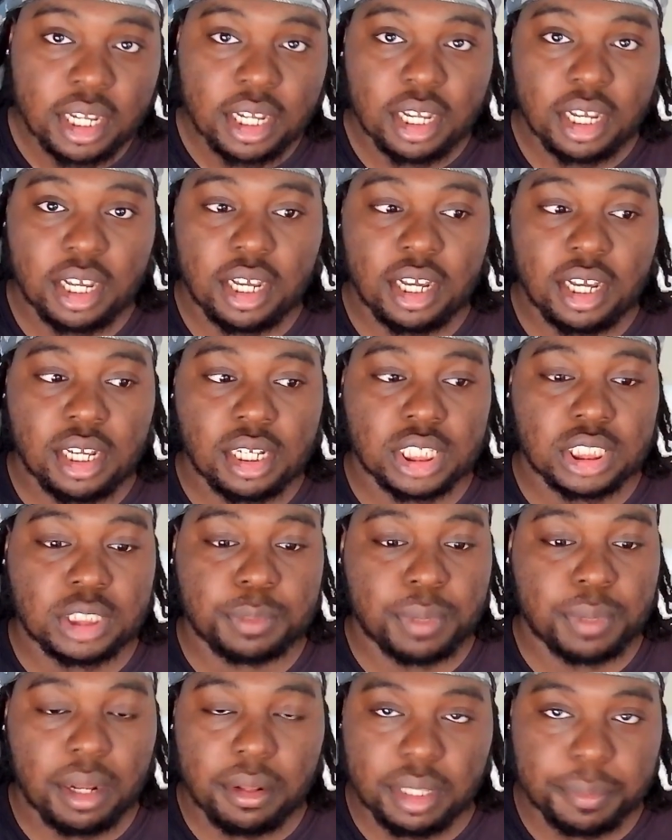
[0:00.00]
It's
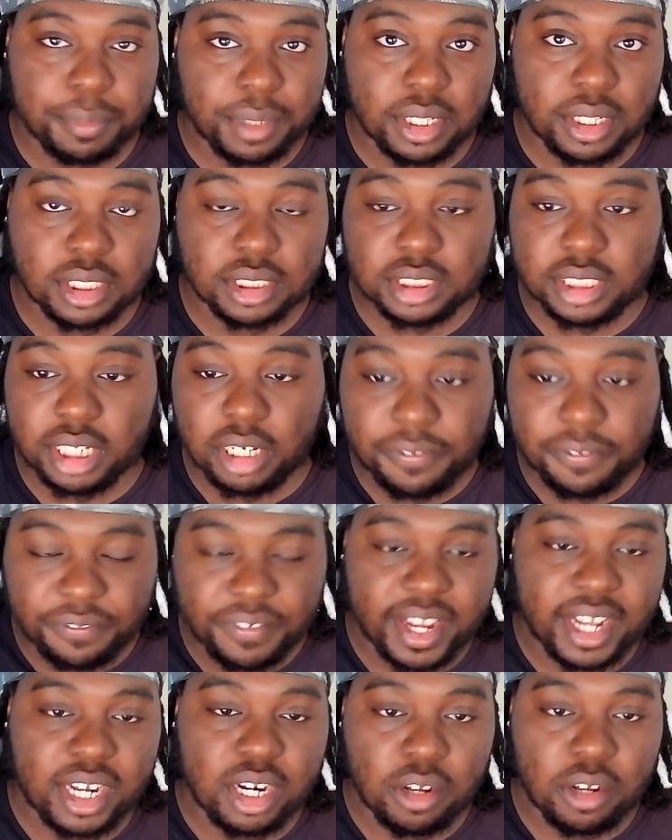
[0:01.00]
probably because they're a
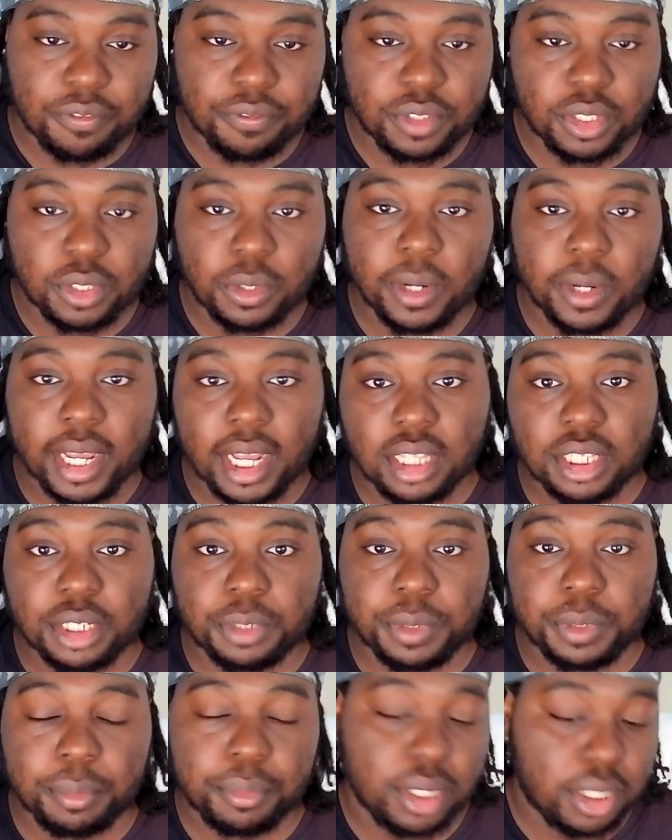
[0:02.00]
fan of Elden
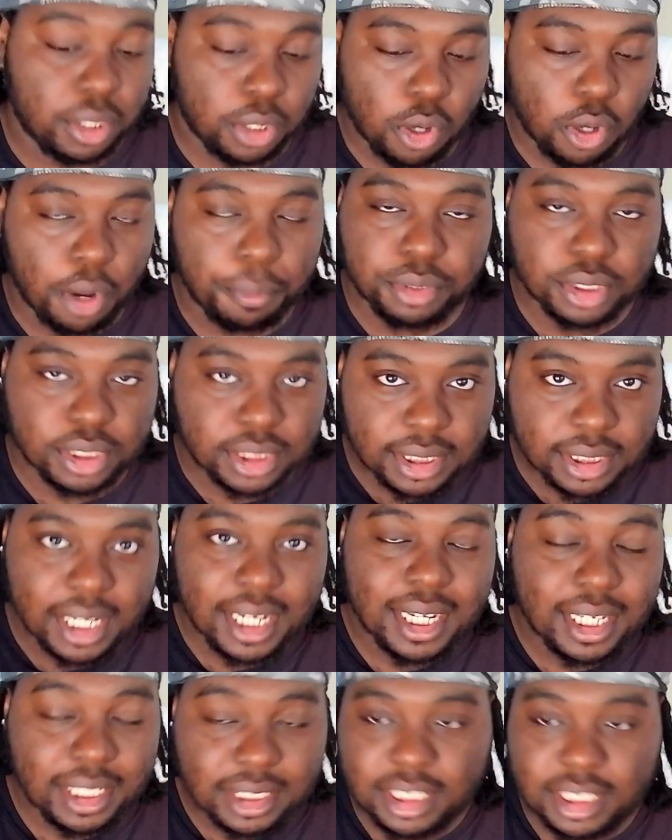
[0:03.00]
Ring, but I'm just
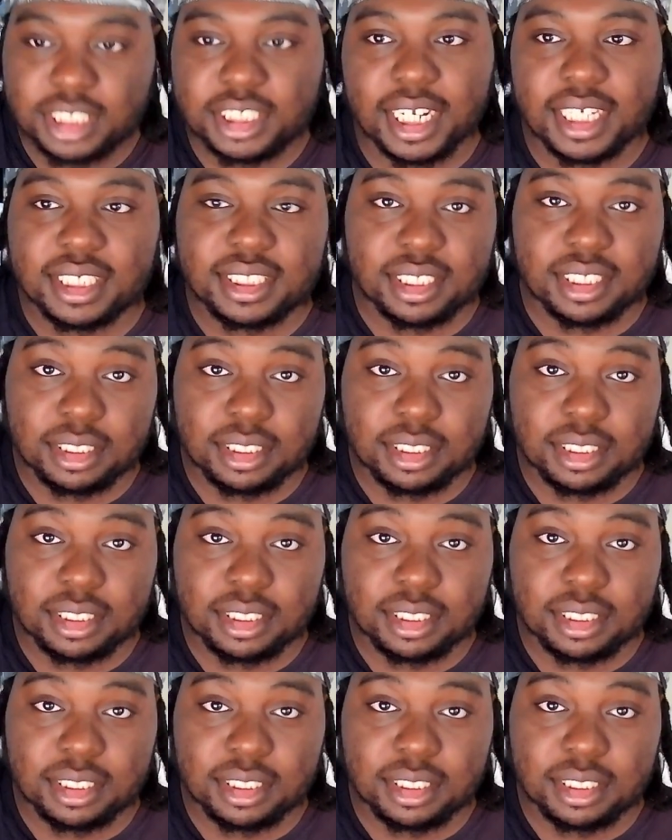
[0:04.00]
suggesting.